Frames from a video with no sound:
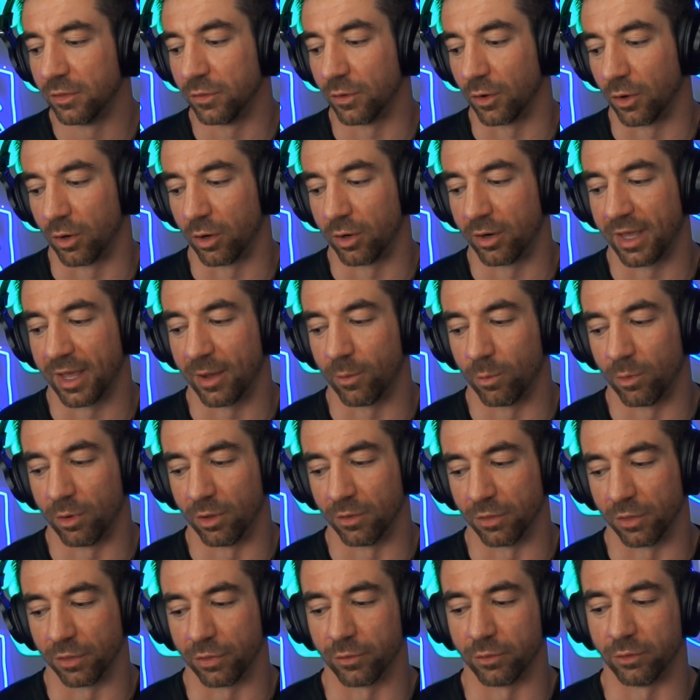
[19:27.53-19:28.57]
the Hardhat
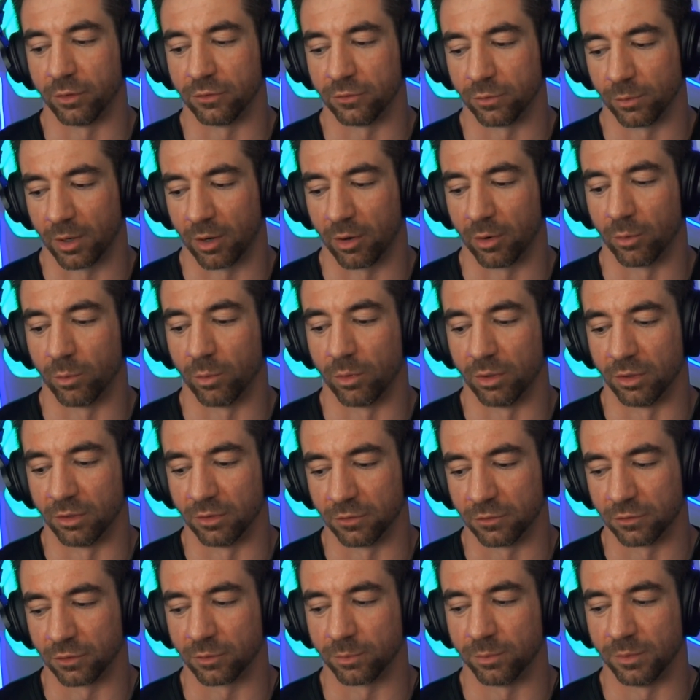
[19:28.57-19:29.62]
one the 32 hour
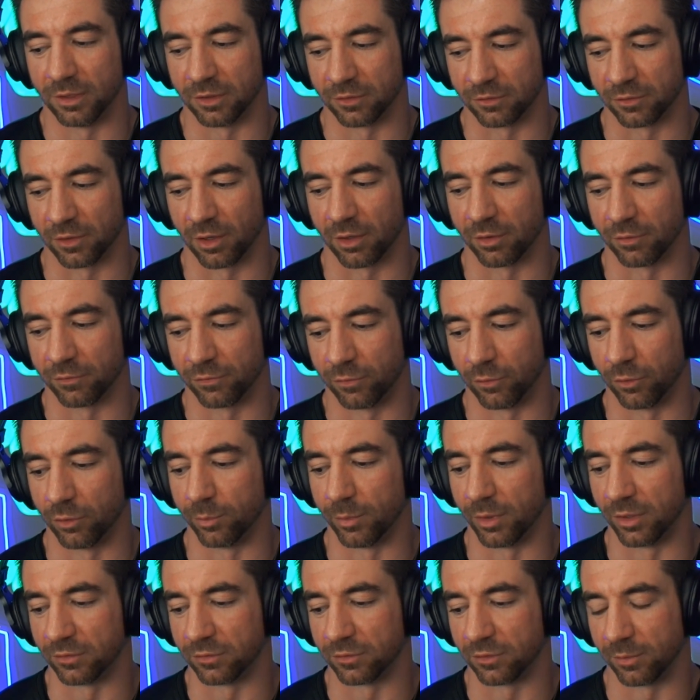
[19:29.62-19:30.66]
one took me a solid four
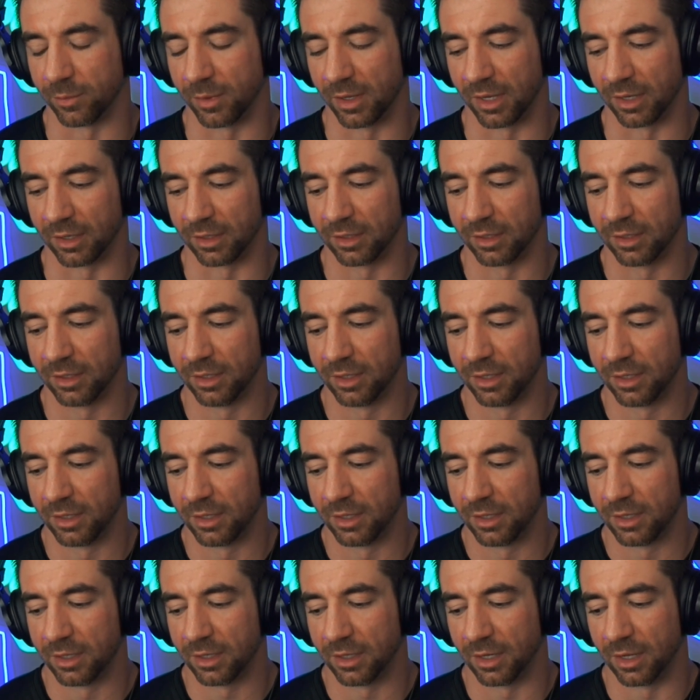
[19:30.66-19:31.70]
months to make
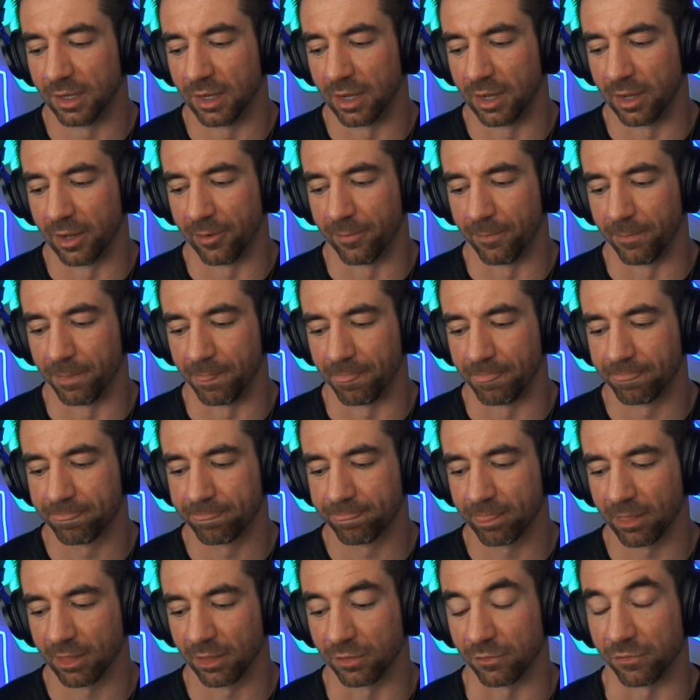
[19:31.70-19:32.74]
um,
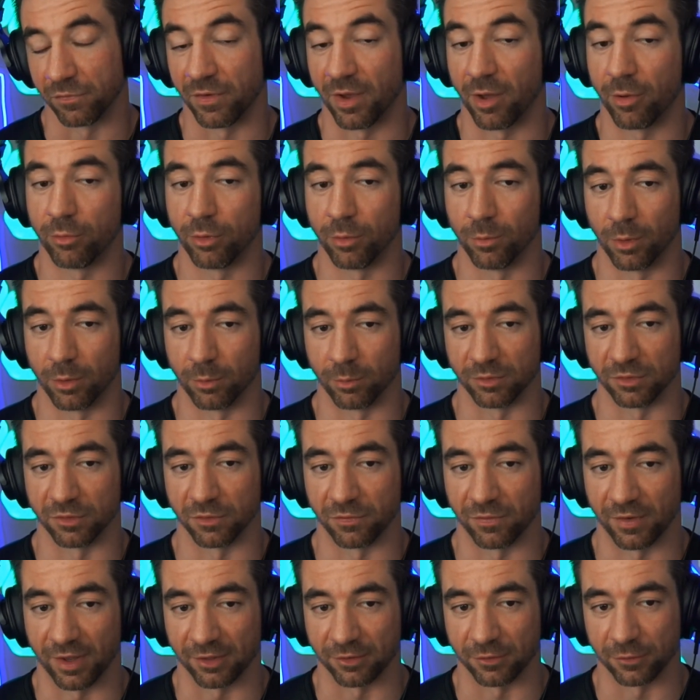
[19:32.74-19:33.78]
the foundry one was the
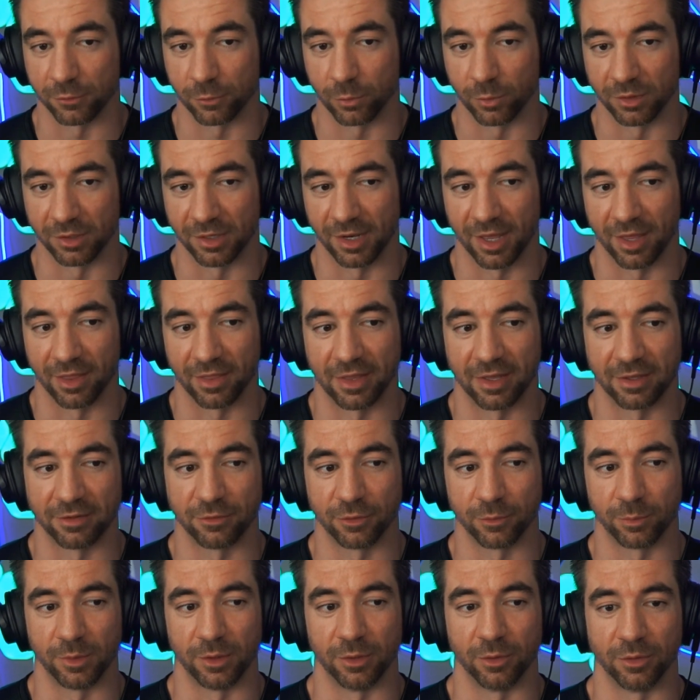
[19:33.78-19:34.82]
fastest one yeah that
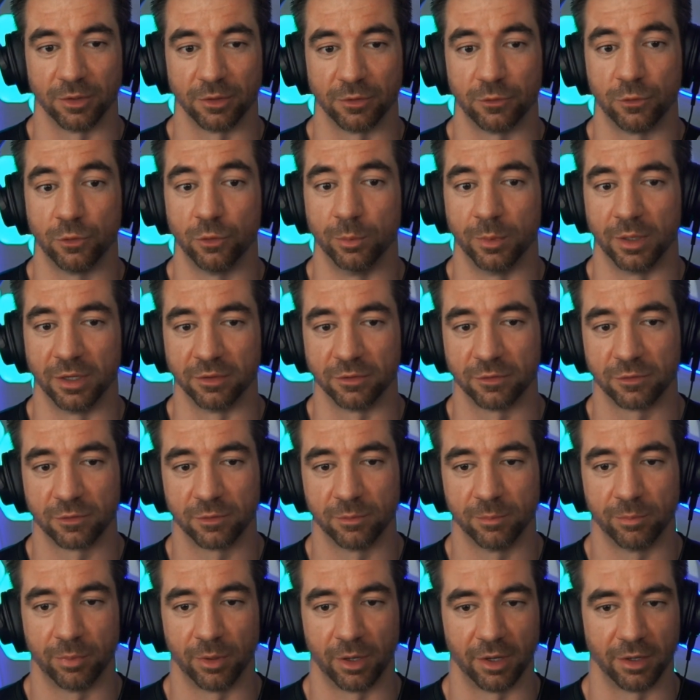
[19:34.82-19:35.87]
took me only two months
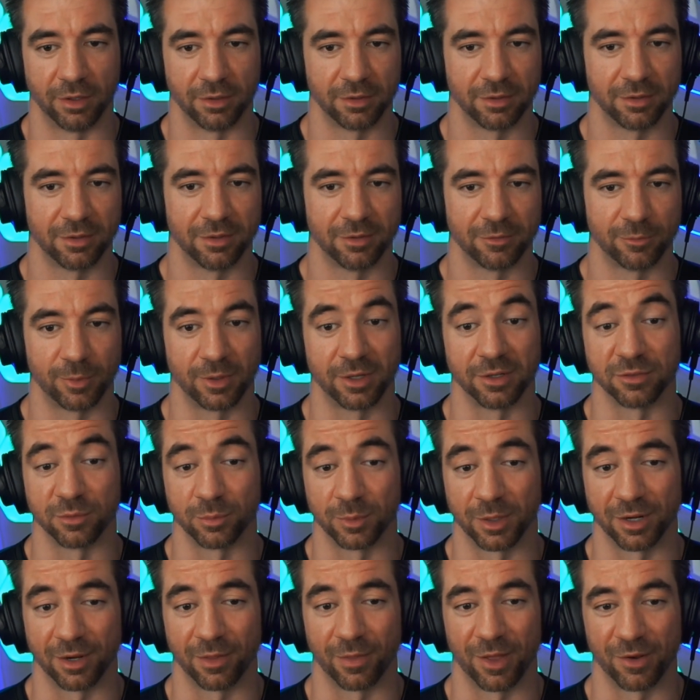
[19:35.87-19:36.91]
but it's because i'm
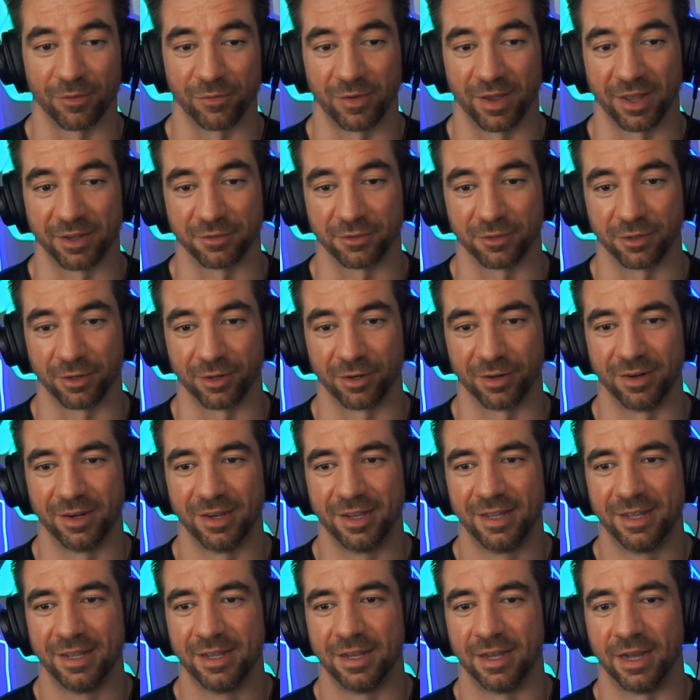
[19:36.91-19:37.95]
getting a lot faster
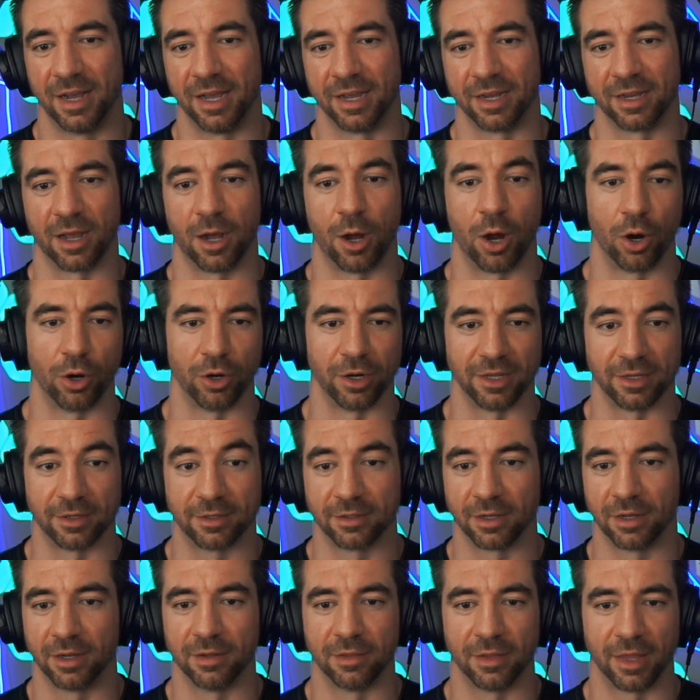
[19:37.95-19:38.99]
i already
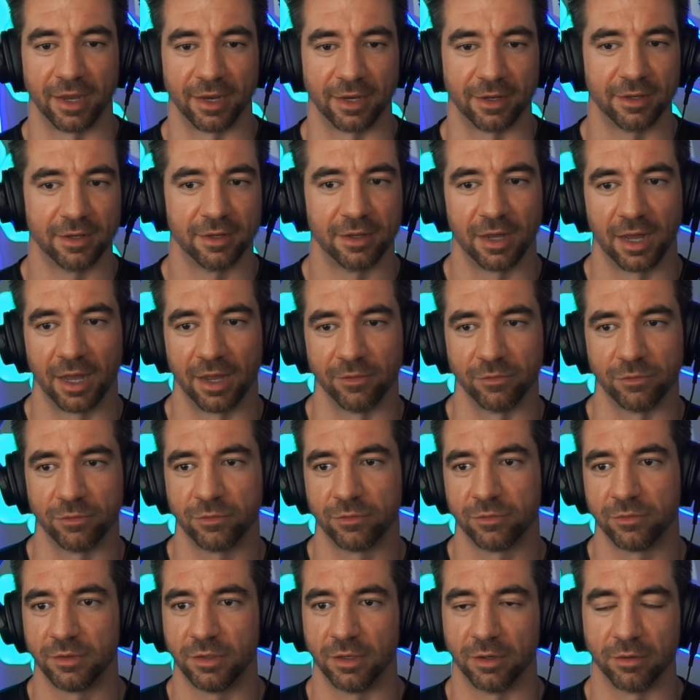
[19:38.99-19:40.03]
like i've
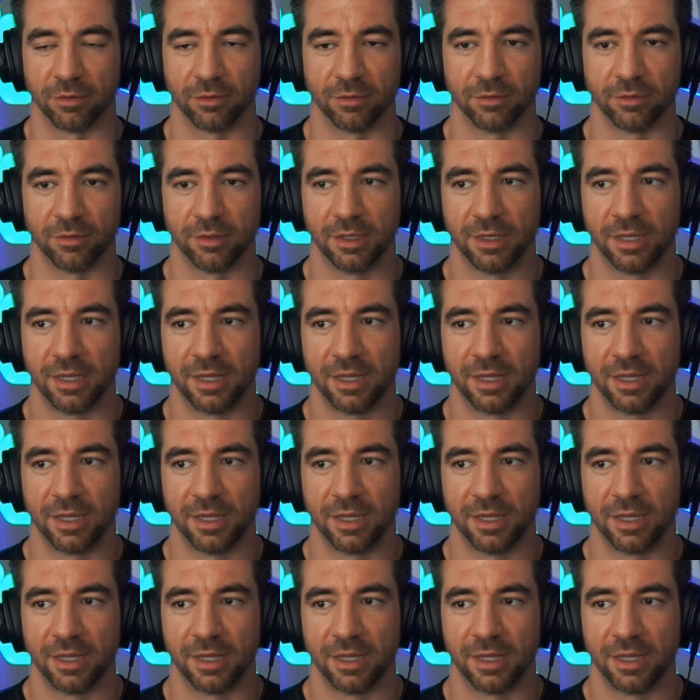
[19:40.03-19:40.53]
you know